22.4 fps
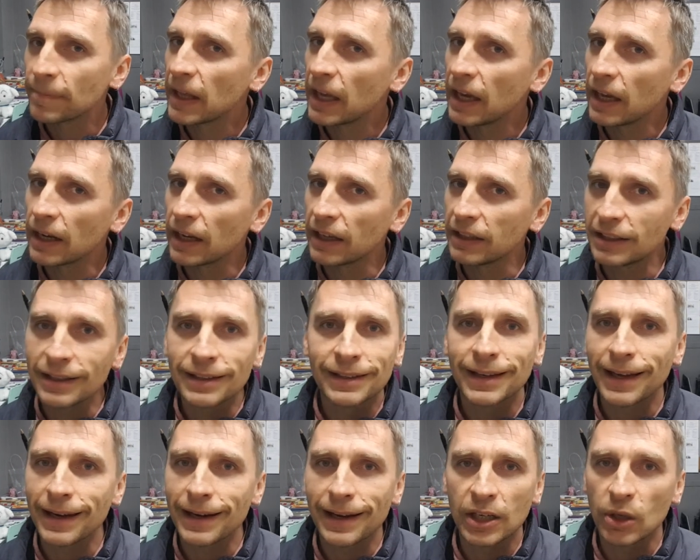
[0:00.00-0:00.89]
and I
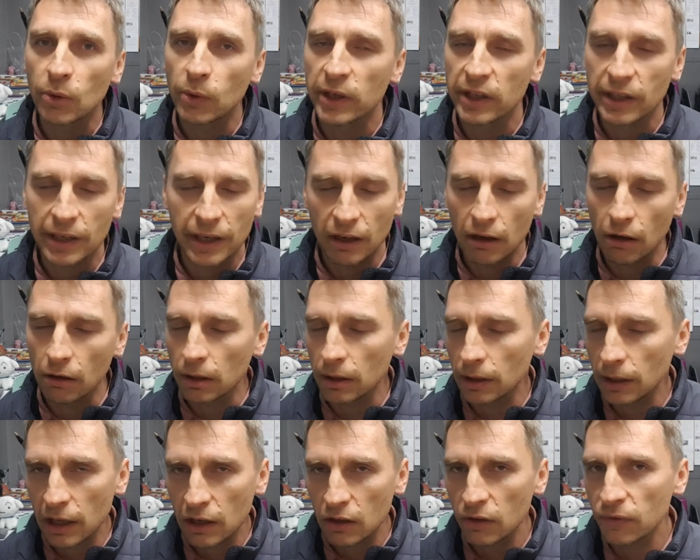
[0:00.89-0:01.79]
didn't get anywhere, and I got
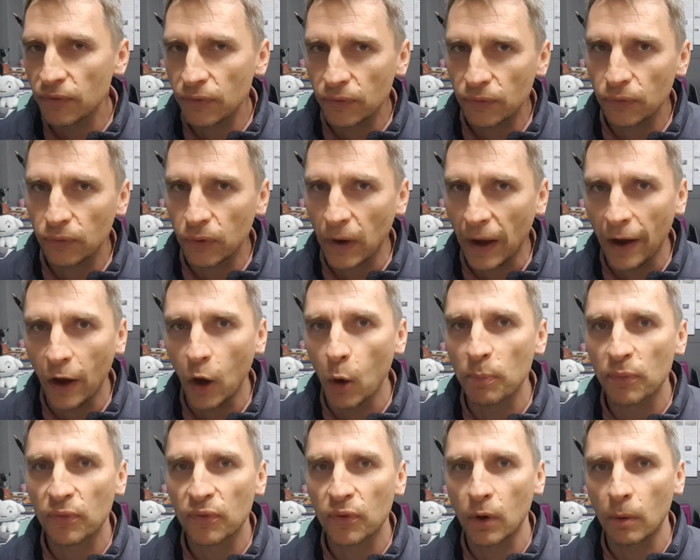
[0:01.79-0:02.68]
a lot of
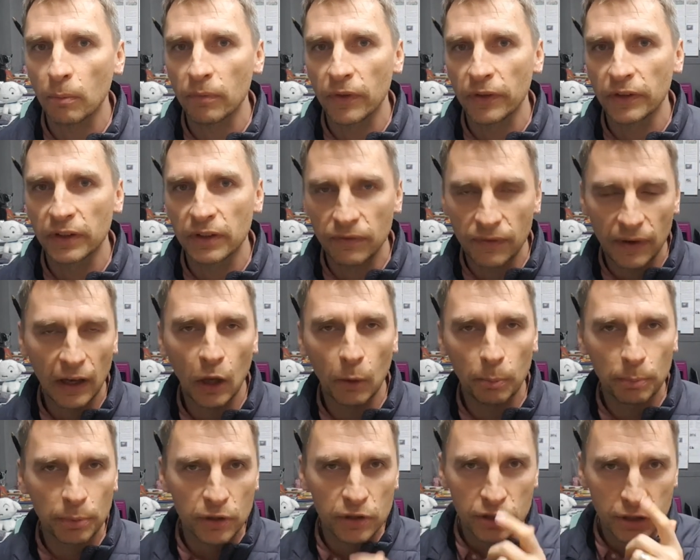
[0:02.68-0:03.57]
help from the
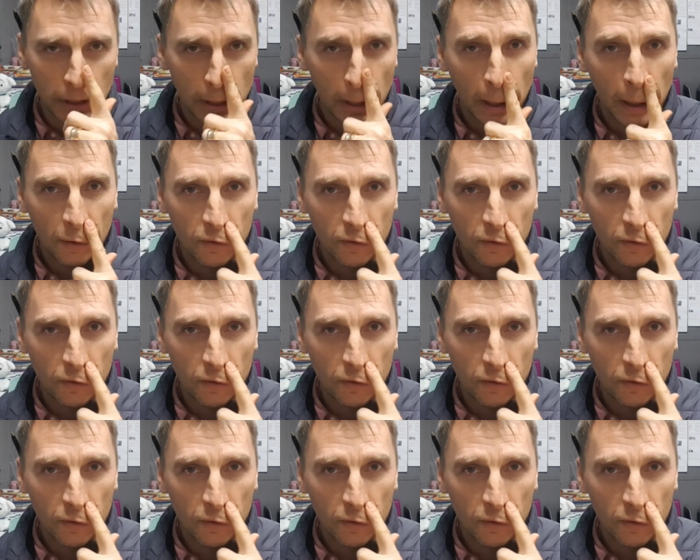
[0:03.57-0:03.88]
developers,